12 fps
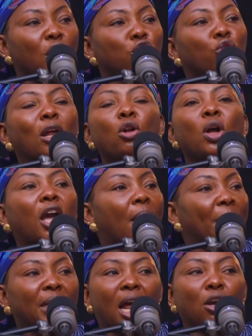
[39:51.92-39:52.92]
You are not
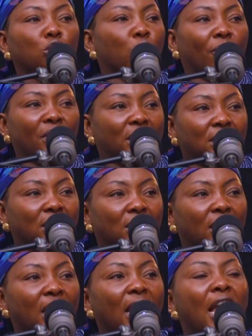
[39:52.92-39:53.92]
coming out of
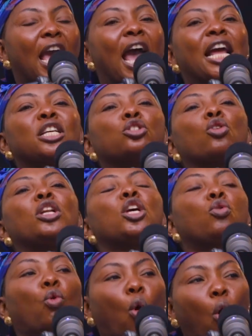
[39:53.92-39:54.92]
it. And it's
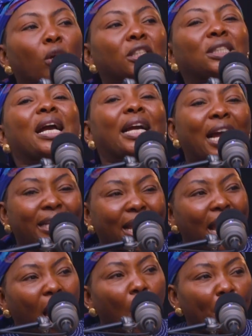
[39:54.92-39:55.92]
only God that can
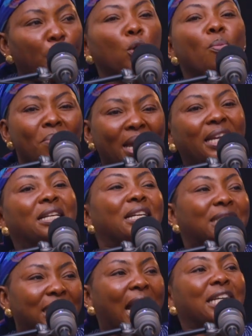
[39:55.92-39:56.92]
help you
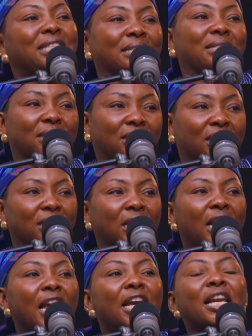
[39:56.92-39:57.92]
make that decision.
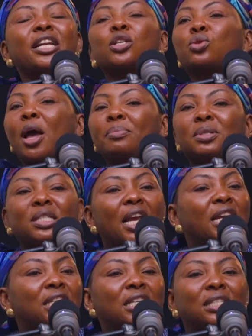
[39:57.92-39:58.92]
That is why I'm
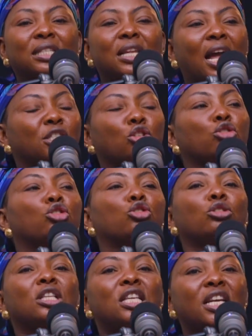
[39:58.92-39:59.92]
saying that you
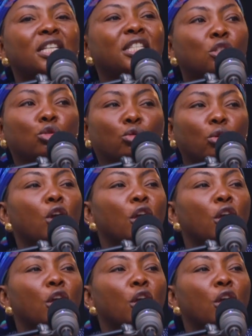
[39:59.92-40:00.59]
should lead it to.